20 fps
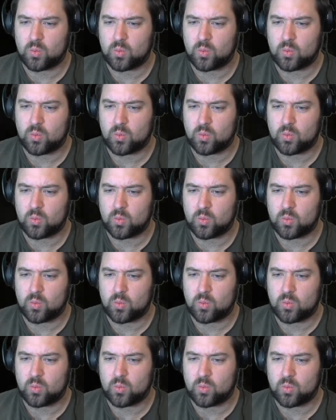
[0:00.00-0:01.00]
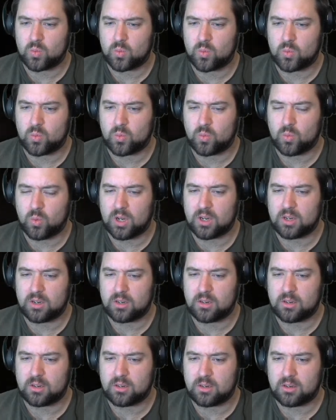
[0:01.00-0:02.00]

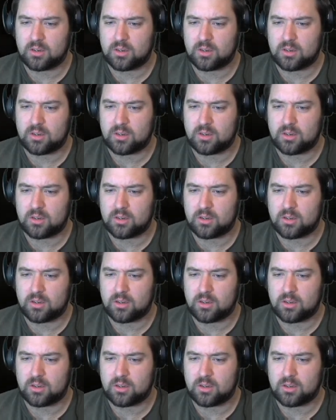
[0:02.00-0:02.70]
(no one is talking)